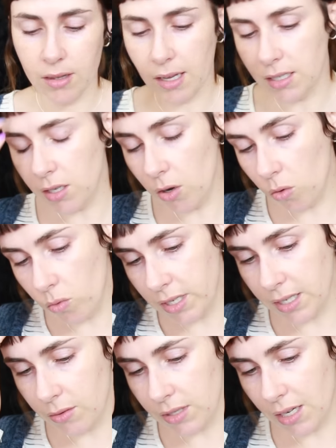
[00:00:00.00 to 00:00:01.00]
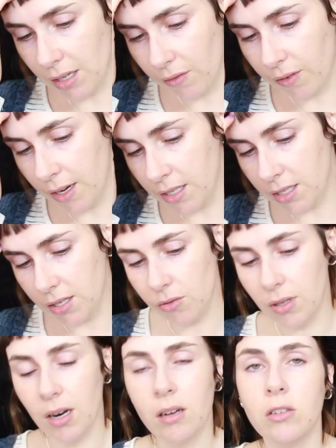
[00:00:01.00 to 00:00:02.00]
that's the only downside I find to
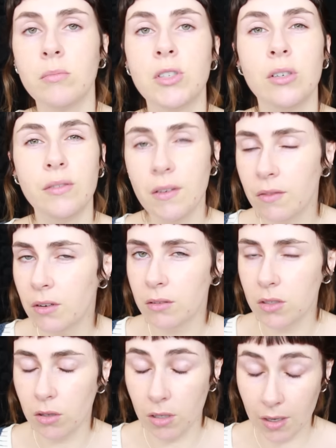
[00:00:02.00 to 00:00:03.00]
the Lancôme stuff, even,